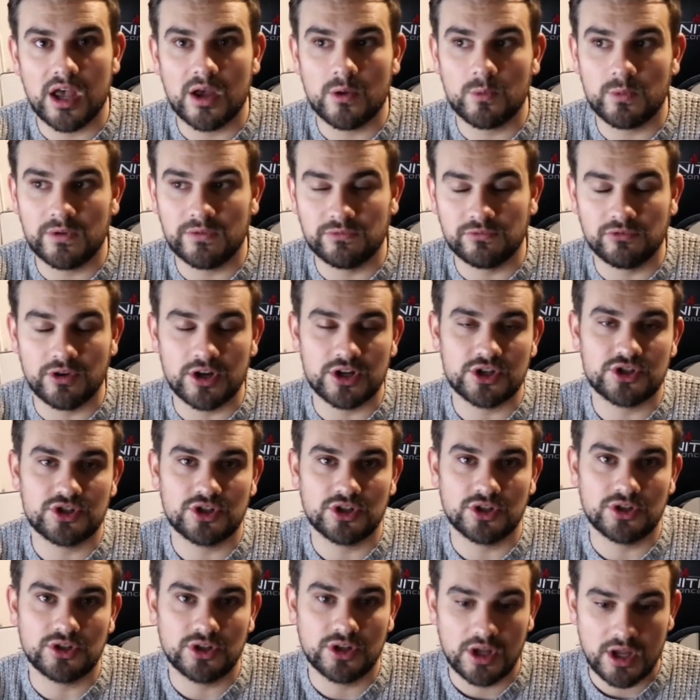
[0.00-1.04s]
with
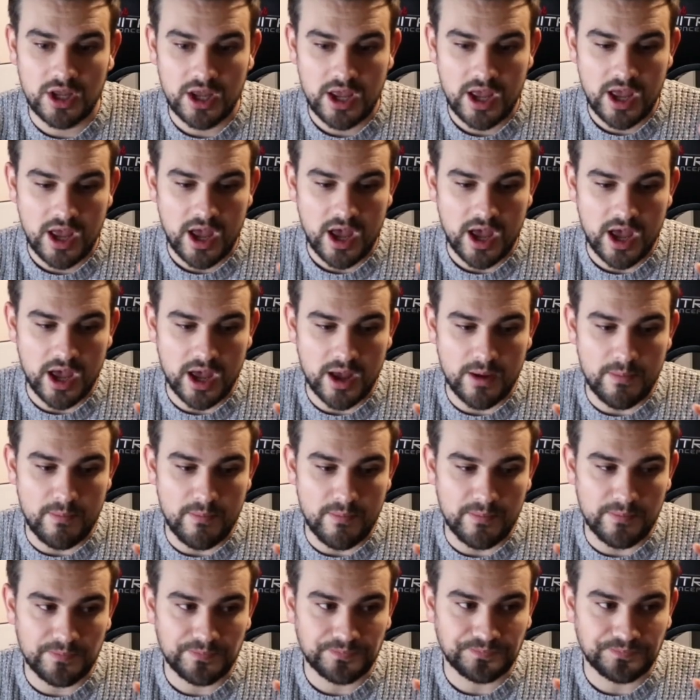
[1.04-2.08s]
Richard to